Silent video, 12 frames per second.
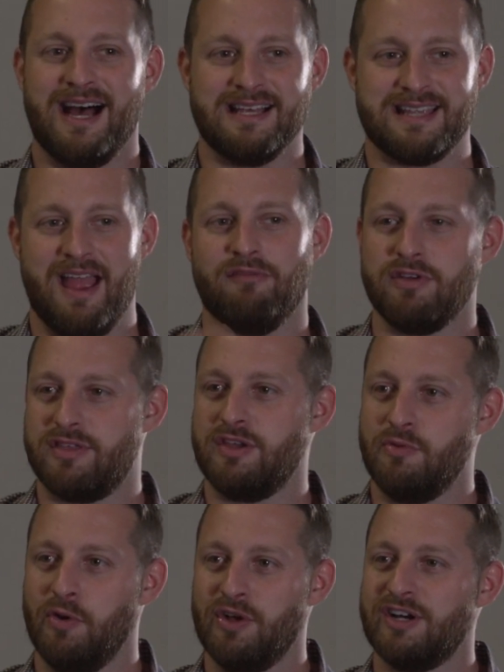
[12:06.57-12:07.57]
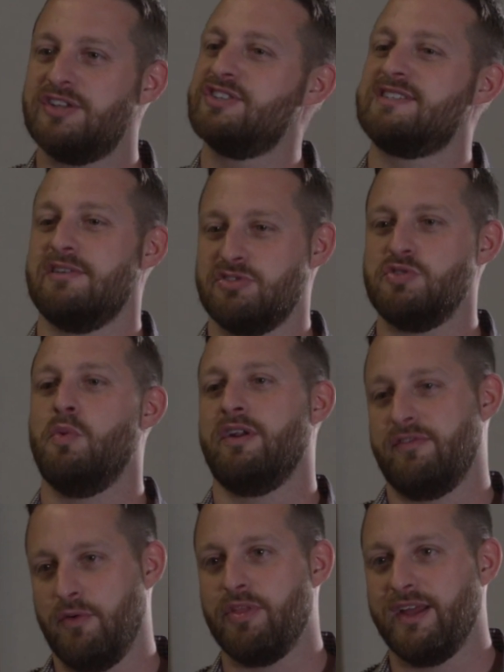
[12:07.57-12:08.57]
as everything you look just tells you
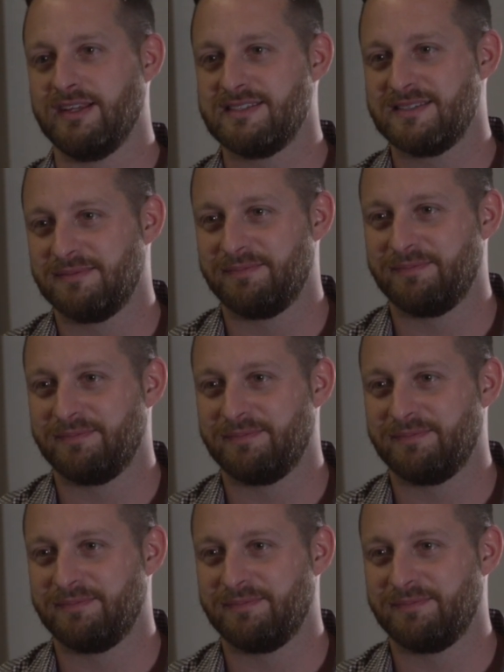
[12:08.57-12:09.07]
wonderful things.